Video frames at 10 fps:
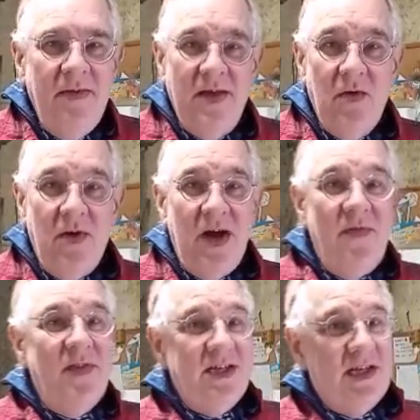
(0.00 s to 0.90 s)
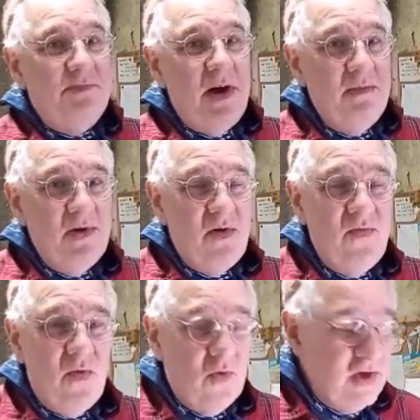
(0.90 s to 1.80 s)
The other half of this experiment,
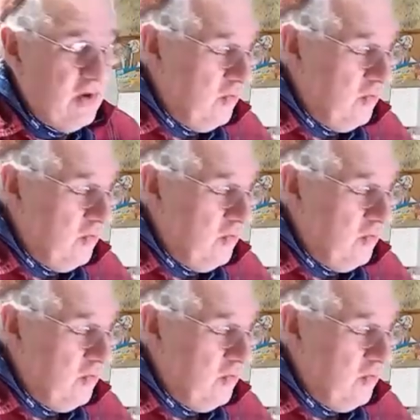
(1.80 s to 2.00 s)
of course,